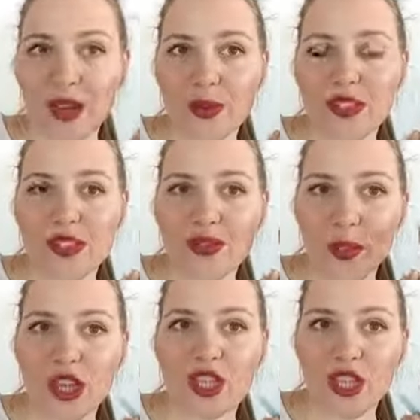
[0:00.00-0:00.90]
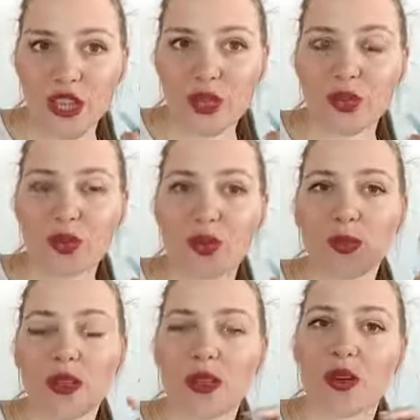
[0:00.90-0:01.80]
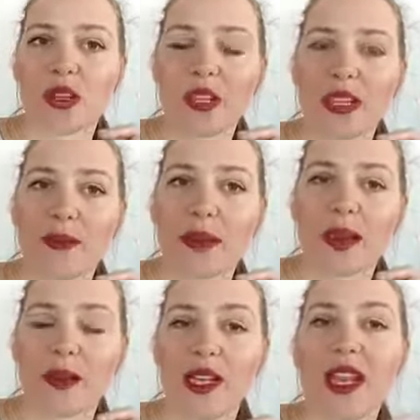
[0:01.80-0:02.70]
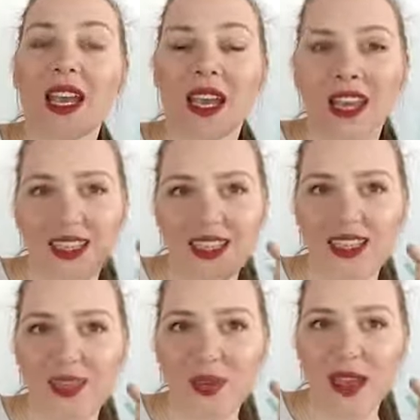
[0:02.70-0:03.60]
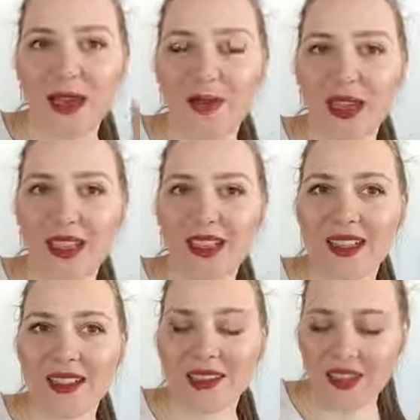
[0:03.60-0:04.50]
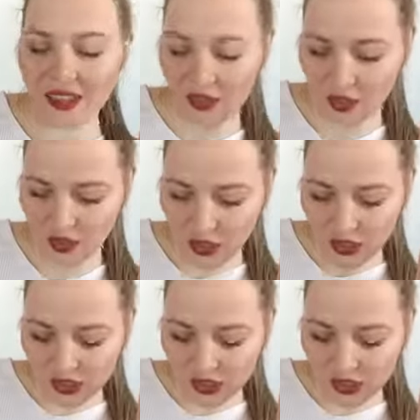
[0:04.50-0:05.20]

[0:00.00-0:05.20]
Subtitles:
was watching a YouTuber talking about it, and this is why I'm making this video.